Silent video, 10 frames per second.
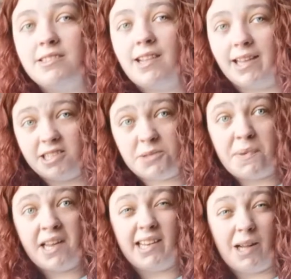like
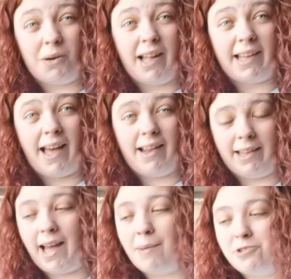speak aloud like
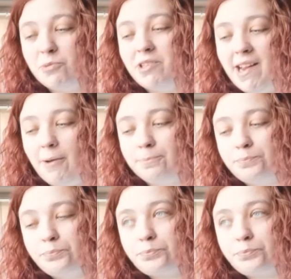I'm doing now,